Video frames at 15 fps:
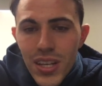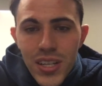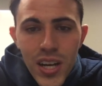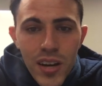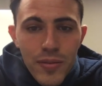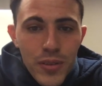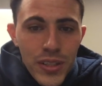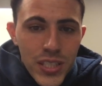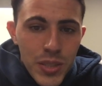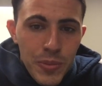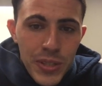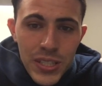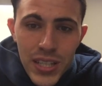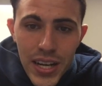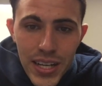covering some
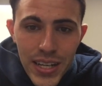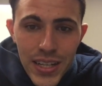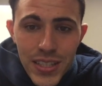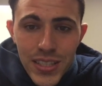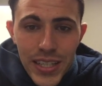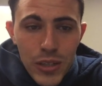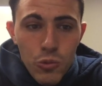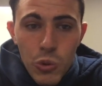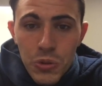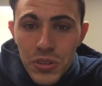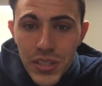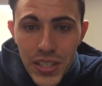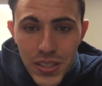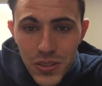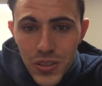of the tight ends like Will
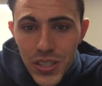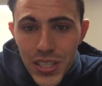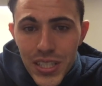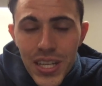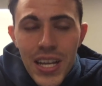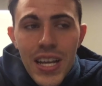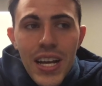Disley,